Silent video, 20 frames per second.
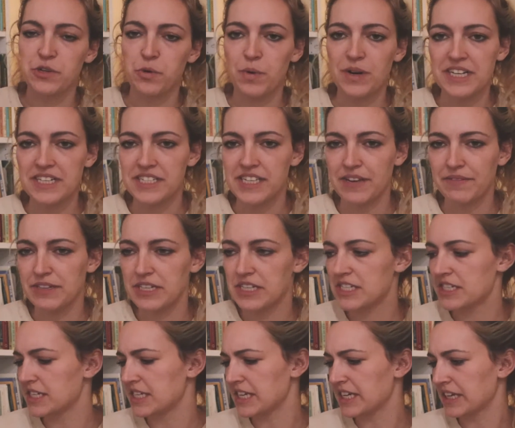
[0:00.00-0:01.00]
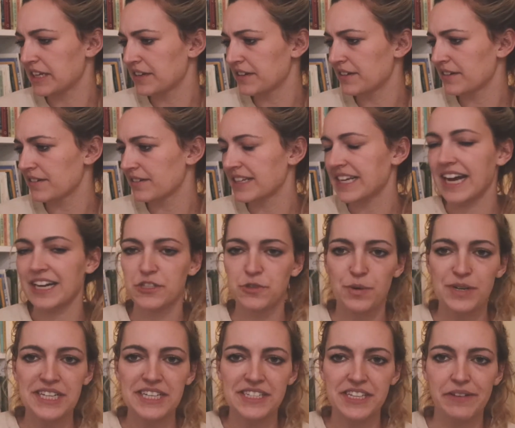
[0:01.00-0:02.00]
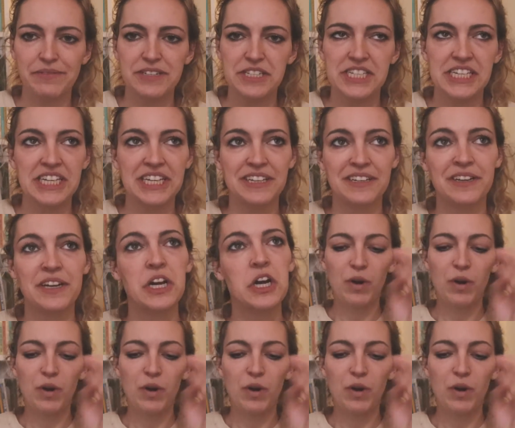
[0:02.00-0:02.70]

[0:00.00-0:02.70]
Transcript: 2017. Yeah, 2017.